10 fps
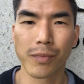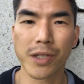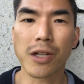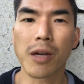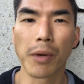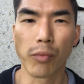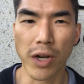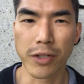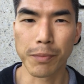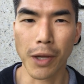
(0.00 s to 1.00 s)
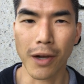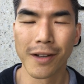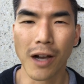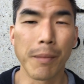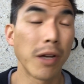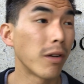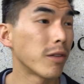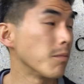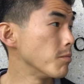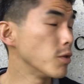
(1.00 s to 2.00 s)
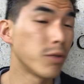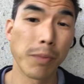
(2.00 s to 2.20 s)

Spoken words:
Let's talk about writer's block. I'm here at the Muse